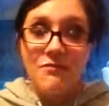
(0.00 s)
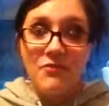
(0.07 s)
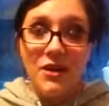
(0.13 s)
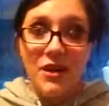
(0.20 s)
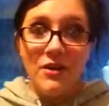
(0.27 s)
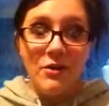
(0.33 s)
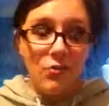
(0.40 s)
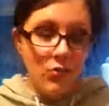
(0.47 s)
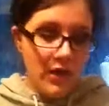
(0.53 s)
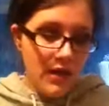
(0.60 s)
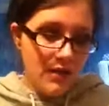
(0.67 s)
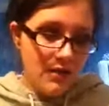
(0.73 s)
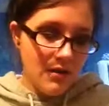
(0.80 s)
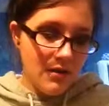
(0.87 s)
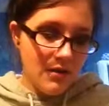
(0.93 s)
Very
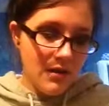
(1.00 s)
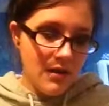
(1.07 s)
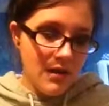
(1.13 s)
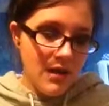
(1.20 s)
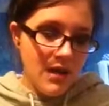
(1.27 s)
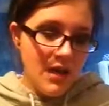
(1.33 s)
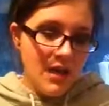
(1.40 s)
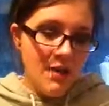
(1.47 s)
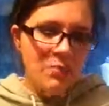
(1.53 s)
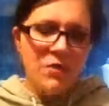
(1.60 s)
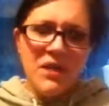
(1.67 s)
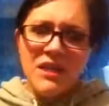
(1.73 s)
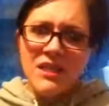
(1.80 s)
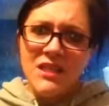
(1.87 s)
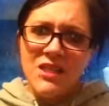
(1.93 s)
weird.
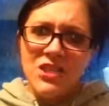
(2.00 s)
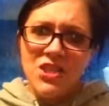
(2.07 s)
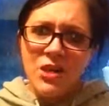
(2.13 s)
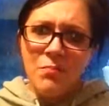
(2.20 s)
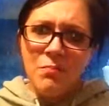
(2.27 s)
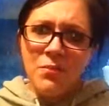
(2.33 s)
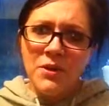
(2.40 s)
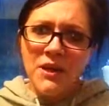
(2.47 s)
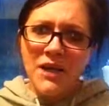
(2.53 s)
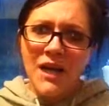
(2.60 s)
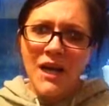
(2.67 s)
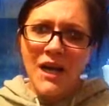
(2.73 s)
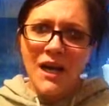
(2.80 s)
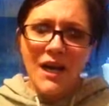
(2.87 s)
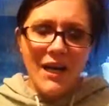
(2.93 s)
But it did jump pretty
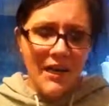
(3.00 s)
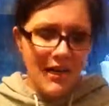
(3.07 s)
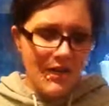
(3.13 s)
high.